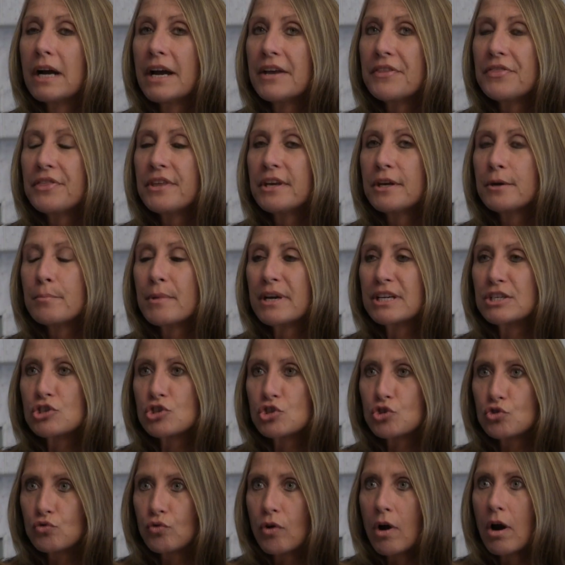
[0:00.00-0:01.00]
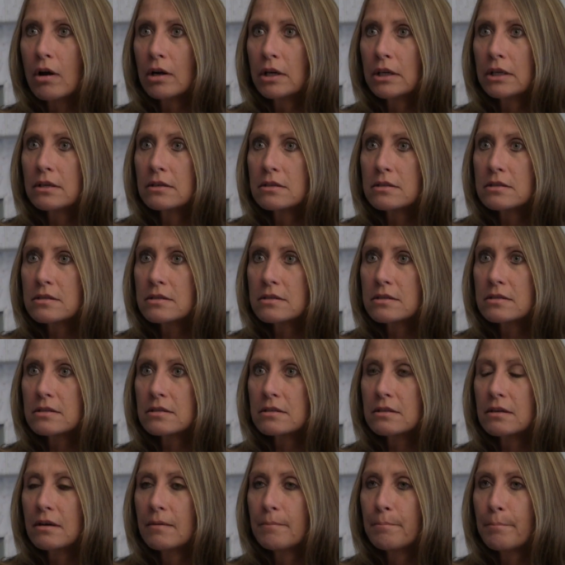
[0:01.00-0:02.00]
I think my strongest
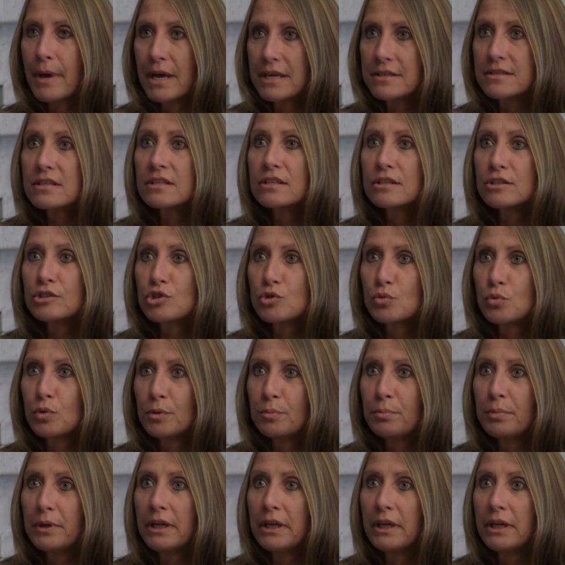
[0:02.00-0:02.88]
message would